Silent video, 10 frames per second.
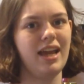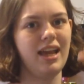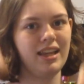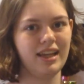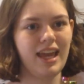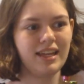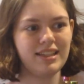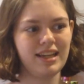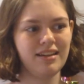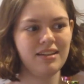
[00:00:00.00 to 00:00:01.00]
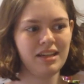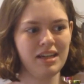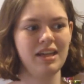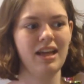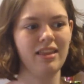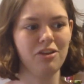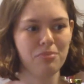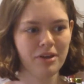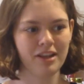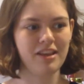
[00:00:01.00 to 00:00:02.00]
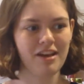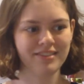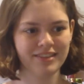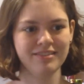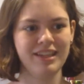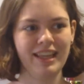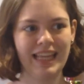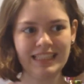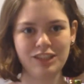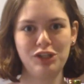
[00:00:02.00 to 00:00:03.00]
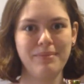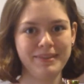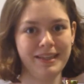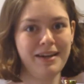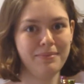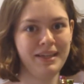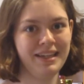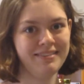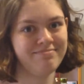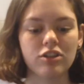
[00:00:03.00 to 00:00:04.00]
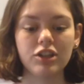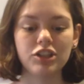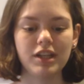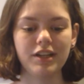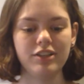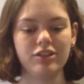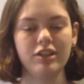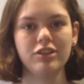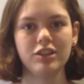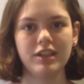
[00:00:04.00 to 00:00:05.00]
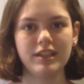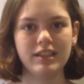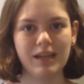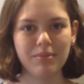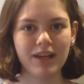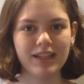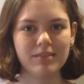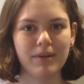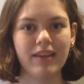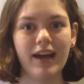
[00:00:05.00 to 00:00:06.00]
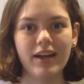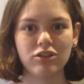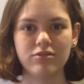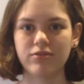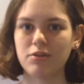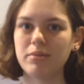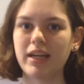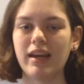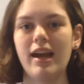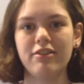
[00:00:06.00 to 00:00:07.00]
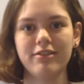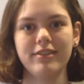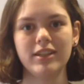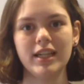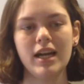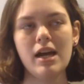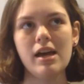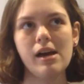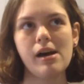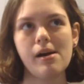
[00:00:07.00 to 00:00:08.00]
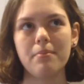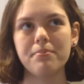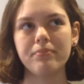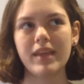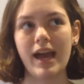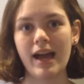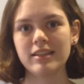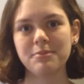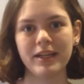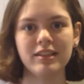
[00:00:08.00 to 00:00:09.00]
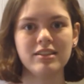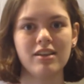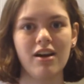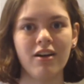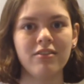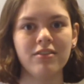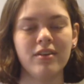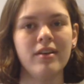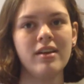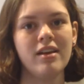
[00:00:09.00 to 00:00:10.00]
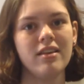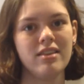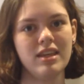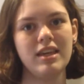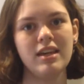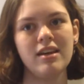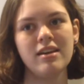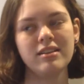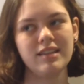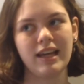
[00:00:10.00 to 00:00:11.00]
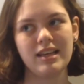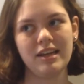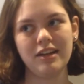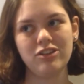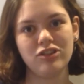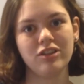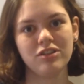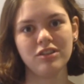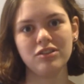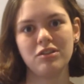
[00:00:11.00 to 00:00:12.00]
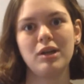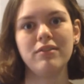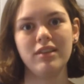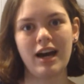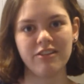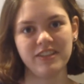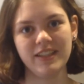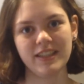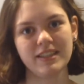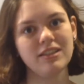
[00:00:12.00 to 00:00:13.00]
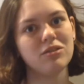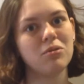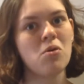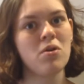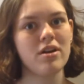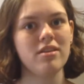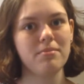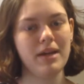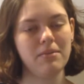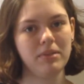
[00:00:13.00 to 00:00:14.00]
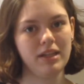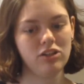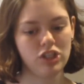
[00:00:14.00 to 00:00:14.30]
in a cake tin and then you'll put it in the oven, and that's the shape it's going to be in. The tertiary structure is stabilized by the hydrophobic and hydrophilic aspects of the secondary structure, so of the alpha helixes or the beta pleated